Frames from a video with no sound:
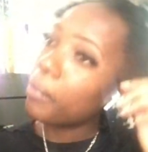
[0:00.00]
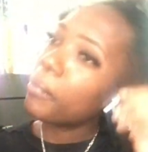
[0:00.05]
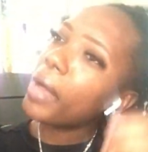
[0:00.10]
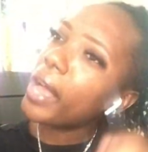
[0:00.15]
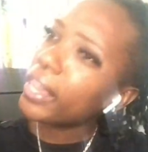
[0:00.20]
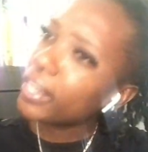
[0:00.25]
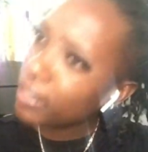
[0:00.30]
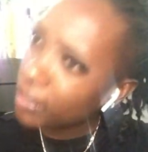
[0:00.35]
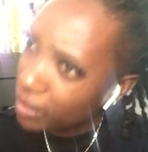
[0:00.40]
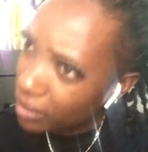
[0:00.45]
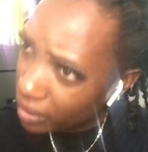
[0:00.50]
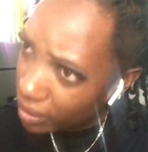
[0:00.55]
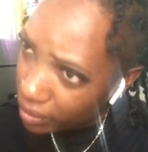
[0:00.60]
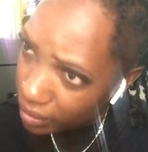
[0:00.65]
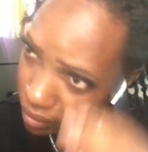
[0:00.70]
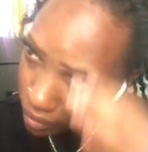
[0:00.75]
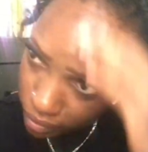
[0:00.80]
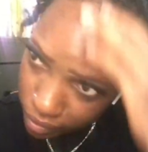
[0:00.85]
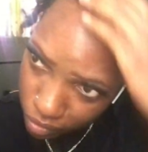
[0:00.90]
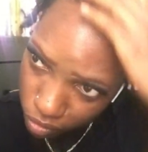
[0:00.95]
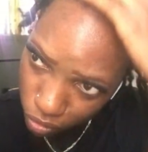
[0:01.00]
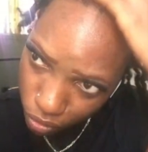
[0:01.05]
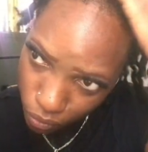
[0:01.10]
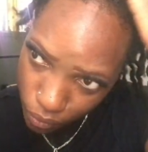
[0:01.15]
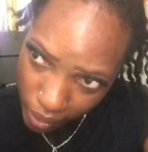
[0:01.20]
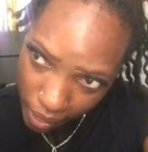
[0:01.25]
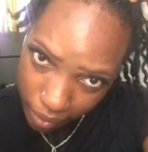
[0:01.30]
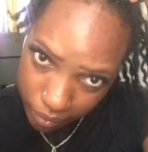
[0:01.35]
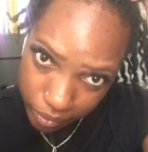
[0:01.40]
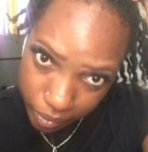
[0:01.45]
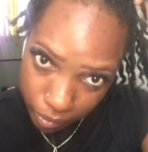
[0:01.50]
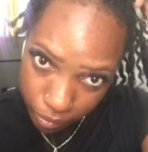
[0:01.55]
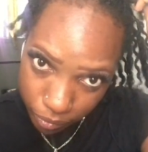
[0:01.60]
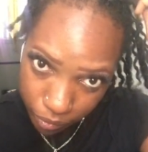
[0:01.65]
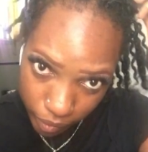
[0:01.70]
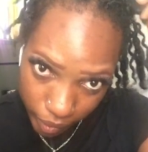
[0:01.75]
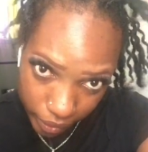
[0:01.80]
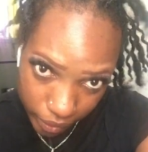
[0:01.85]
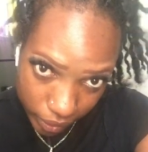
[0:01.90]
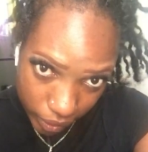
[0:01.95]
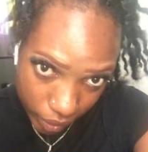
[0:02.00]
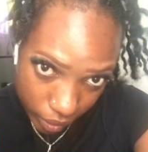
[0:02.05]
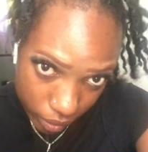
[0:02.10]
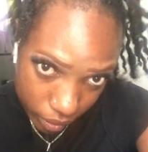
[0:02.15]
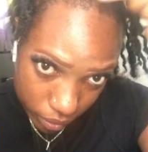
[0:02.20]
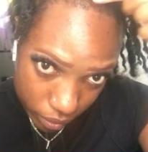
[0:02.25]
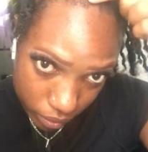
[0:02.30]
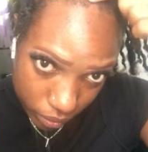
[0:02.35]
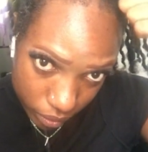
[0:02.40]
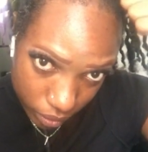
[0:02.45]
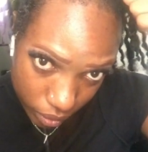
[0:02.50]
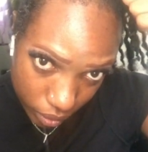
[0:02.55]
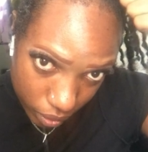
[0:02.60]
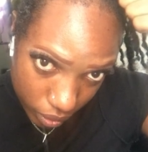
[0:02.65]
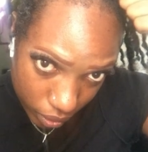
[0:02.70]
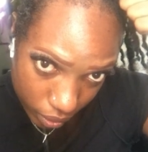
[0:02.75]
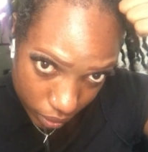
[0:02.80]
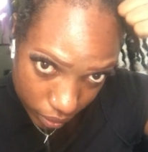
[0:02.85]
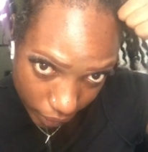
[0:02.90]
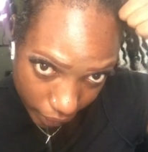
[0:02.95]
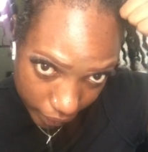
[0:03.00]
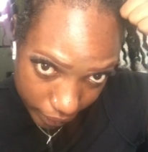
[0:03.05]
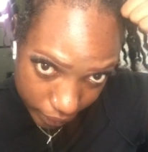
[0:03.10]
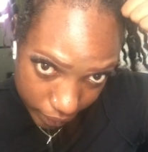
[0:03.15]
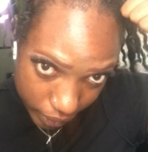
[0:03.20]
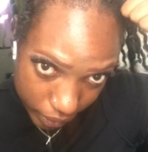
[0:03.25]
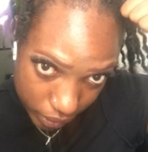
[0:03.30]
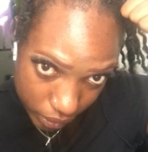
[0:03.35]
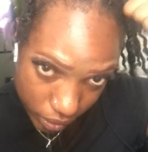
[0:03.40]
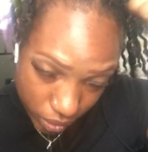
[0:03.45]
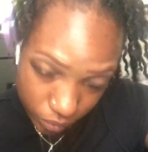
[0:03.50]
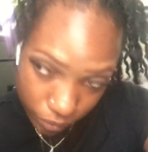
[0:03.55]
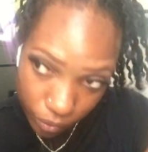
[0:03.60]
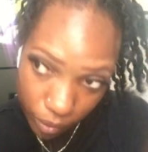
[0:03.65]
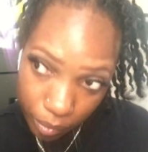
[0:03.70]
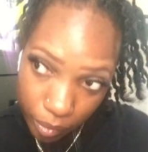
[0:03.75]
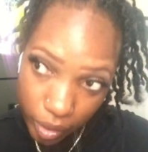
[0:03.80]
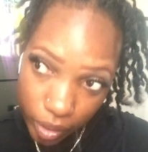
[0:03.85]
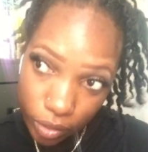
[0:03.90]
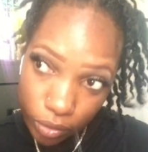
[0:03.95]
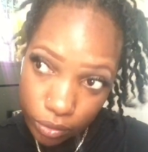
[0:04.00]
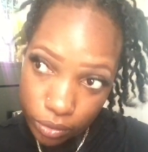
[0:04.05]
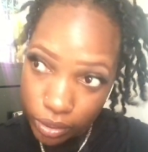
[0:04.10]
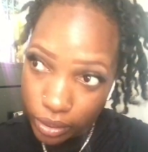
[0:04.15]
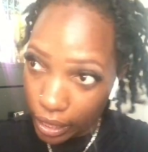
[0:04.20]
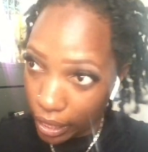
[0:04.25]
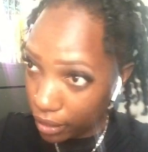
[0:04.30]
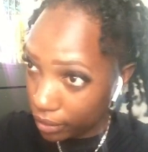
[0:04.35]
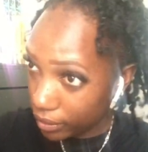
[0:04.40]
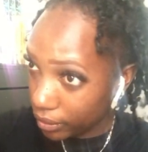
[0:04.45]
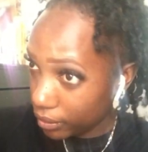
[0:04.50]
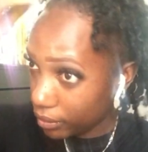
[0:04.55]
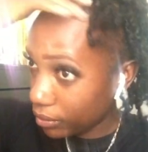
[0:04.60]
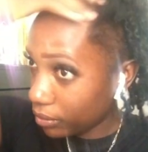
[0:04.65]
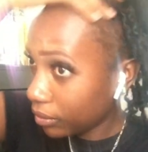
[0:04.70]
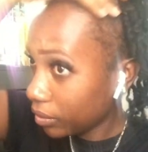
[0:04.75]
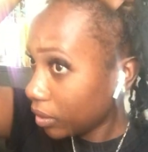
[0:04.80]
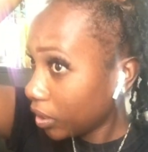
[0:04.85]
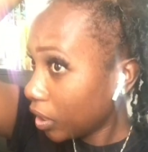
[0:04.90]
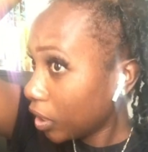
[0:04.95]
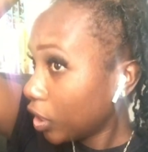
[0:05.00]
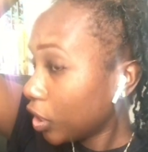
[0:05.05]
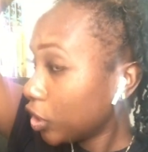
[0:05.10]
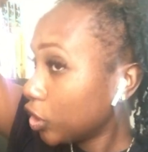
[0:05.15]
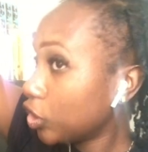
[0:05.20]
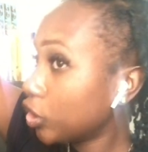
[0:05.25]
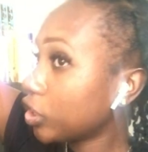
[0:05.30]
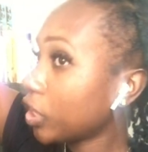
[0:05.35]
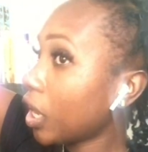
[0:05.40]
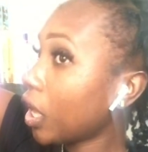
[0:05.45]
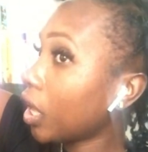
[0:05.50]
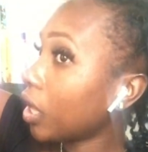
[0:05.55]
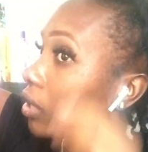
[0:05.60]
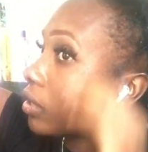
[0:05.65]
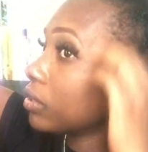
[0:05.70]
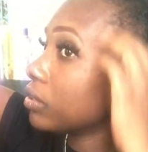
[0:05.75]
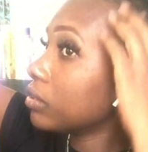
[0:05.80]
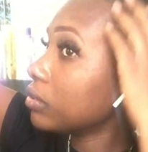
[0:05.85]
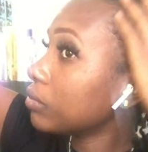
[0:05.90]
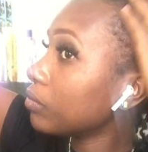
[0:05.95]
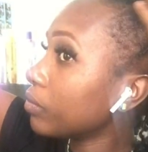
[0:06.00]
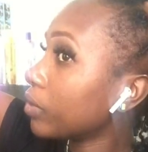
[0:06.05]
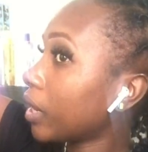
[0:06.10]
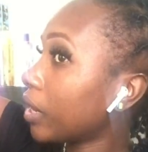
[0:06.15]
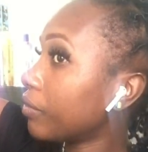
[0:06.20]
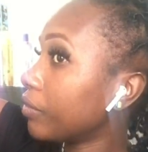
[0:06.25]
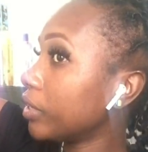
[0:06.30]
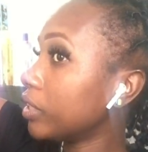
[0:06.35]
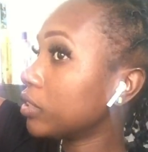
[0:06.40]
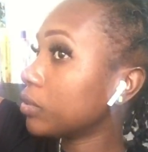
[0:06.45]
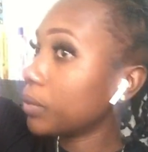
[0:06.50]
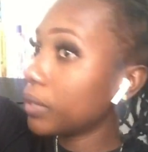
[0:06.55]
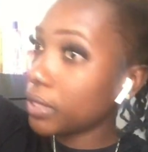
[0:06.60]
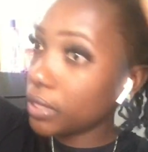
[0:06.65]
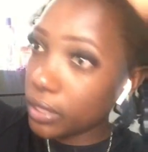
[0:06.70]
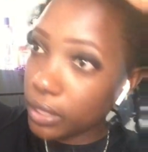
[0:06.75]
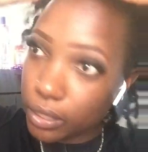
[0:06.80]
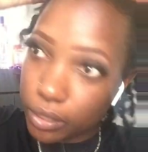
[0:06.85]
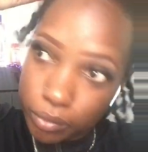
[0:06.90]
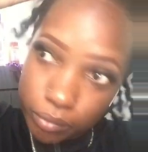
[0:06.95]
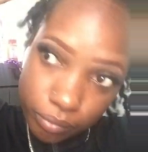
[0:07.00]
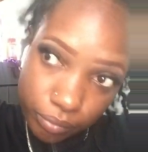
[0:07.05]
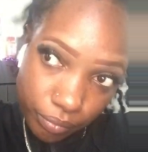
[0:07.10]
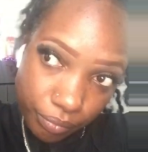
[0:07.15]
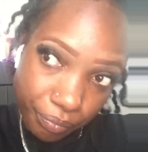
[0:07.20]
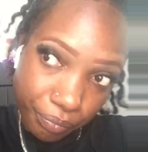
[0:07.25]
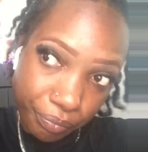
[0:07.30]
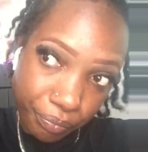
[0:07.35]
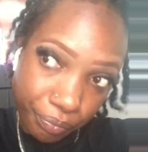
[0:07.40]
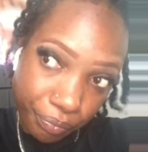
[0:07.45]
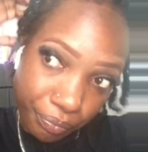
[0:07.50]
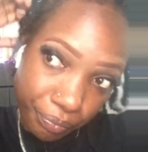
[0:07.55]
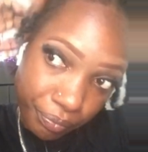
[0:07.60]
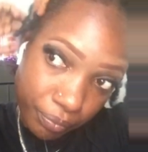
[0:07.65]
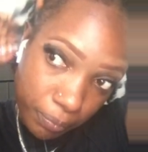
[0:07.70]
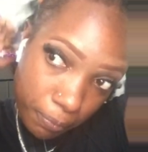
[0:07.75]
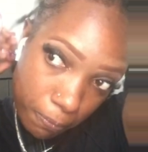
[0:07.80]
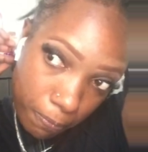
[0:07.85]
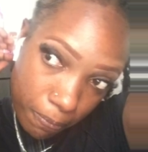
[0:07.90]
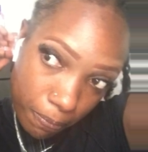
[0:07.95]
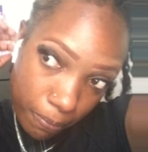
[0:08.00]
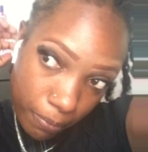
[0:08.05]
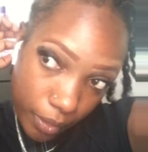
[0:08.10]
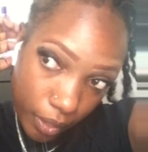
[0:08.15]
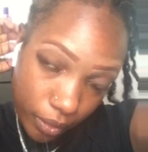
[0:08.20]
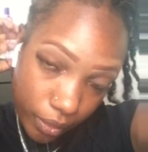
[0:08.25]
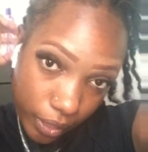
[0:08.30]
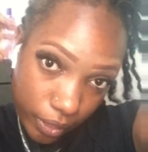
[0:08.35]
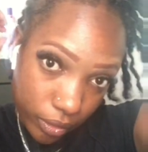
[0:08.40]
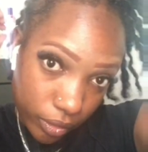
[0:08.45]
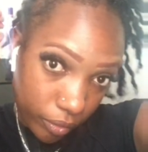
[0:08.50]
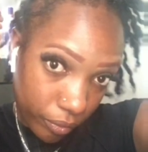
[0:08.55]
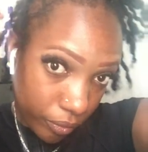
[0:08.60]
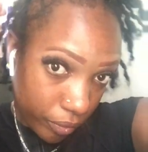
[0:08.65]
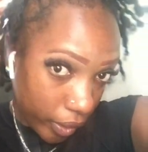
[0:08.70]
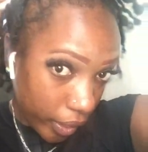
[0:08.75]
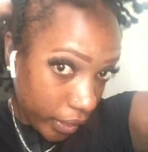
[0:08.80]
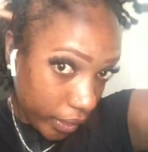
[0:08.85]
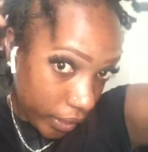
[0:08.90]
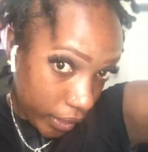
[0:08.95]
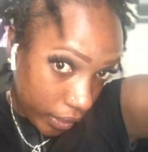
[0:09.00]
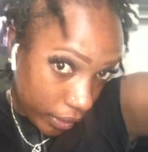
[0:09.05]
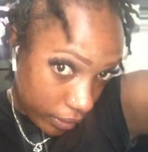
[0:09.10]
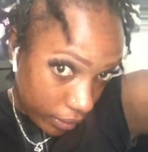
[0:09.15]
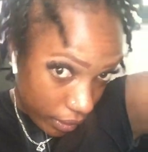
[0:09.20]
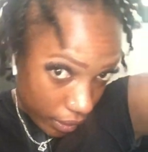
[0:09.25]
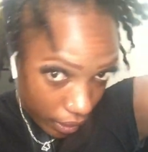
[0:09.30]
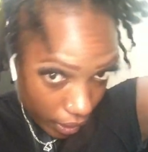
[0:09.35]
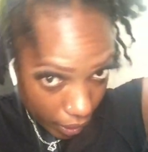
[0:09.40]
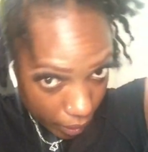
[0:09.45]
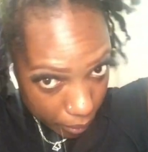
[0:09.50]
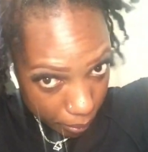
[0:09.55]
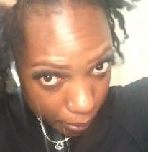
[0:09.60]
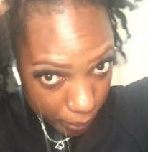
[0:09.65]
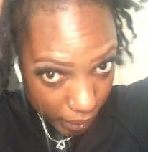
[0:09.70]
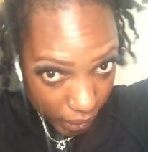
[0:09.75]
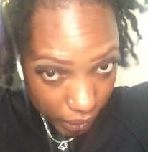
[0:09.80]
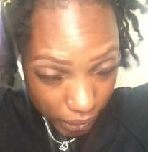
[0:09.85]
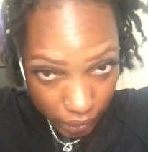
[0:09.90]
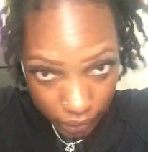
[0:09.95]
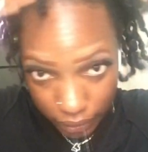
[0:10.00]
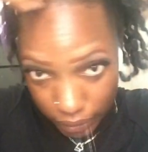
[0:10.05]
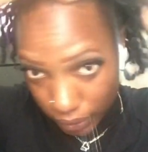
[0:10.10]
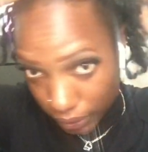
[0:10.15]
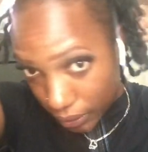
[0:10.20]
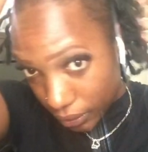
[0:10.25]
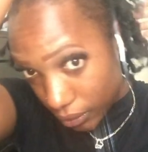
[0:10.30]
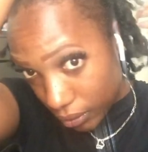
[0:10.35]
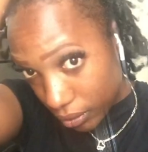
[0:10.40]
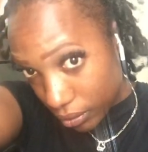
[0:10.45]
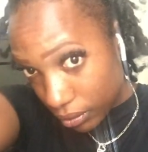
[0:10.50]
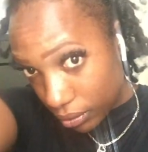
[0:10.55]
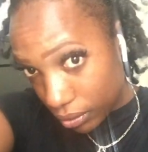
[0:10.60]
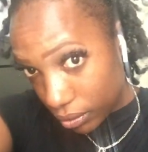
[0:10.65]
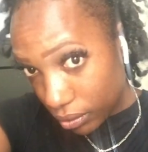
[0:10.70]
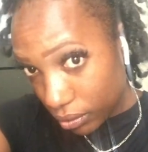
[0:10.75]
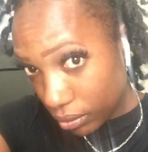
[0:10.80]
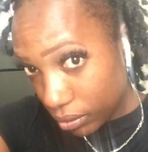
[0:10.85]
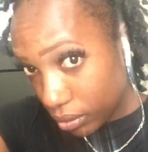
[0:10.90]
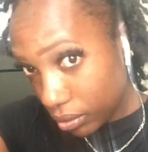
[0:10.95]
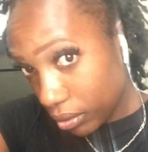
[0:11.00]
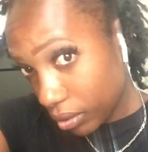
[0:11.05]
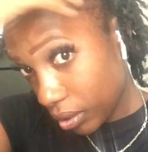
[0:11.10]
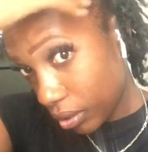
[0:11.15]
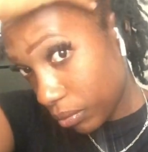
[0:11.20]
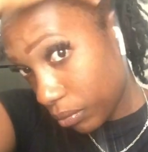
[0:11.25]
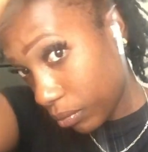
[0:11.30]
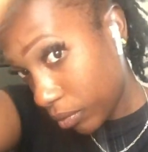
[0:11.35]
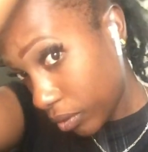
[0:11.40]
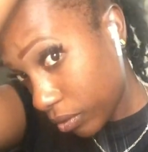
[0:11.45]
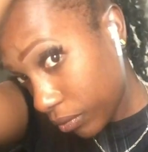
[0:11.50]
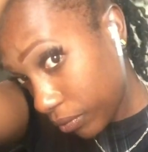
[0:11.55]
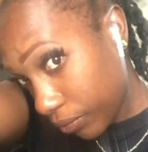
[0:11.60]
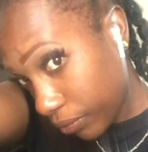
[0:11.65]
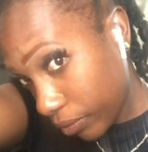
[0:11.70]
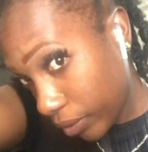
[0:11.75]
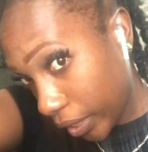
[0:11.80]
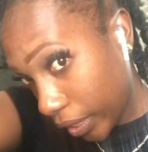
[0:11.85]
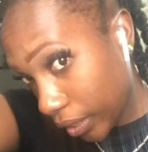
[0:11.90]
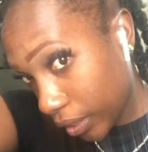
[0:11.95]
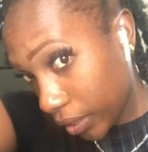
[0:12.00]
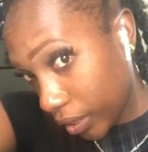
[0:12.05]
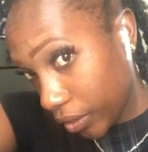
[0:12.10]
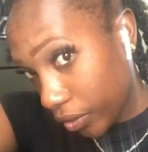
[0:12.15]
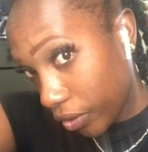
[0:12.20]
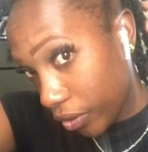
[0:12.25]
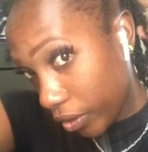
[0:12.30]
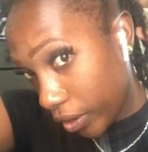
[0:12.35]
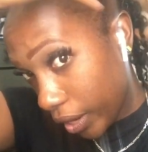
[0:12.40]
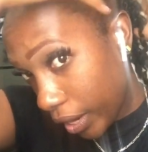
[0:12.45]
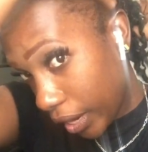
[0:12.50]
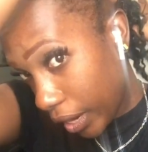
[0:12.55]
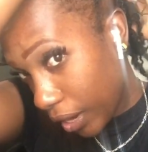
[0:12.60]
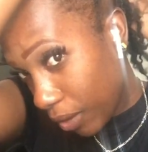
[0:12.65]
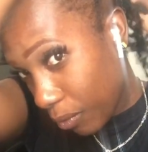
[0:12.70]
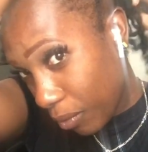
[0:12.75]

I do have some flaking like this from the Eco Styling gel when I retwisted. That's the flaking that I mean. It will flake in your hair.